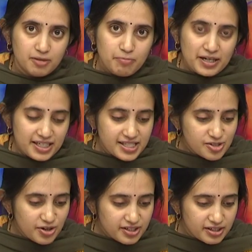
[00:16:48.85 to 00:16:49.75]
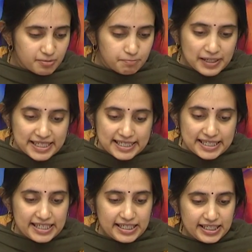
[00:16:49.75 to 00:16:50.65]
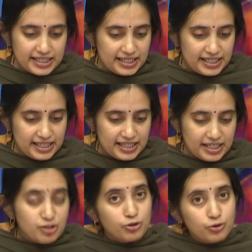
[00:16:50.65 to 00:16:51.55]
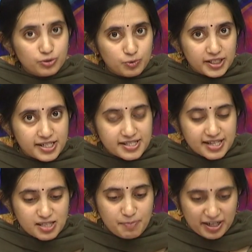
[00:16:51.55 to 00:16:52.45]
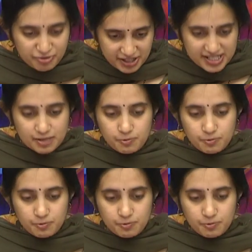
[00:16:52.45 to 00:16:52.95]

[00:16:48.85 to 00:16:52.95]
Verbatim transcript: but it is not completely your own words that is paraphrasing.